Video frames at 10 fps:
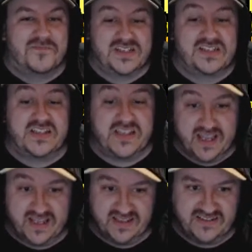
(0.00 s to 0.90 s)
This is the
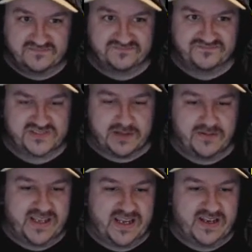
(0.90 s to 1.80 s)
yearly. So
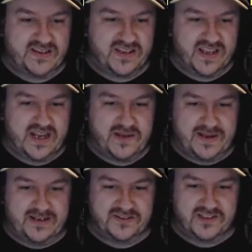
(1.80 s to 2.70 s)
the yearly
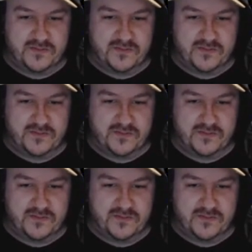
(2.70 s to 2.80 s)
balance